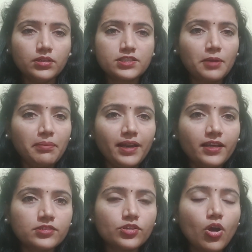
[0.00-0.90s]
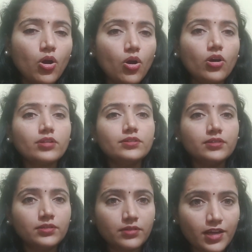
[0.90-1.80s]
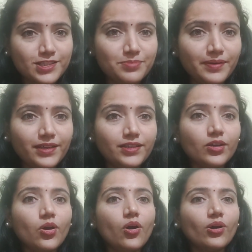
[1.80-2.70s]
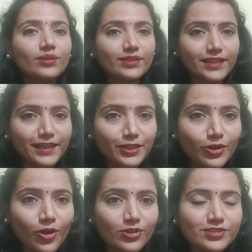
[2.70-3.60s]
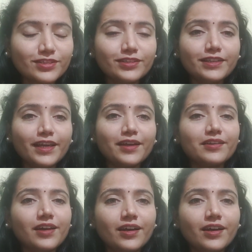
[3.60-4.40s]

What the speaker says: siblings or the husband or the in-laws. They are